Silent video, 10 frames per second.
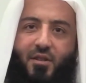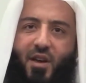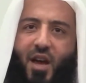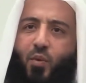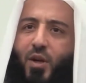
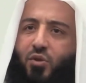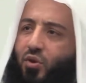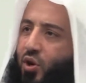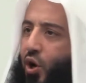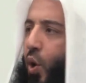and what
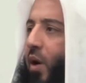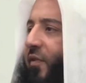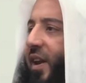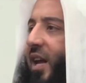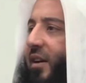do you know
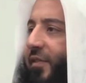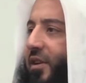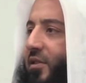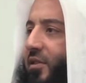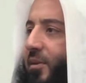of an
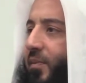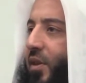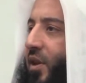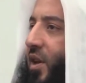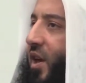
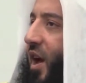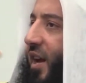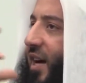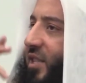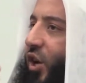elephant?
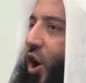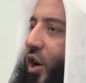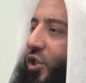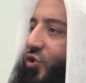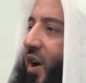It has a
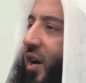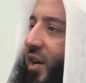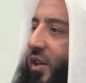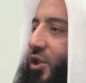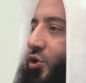long
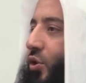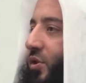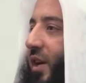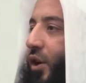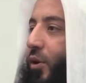trunk and a
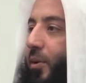short tail.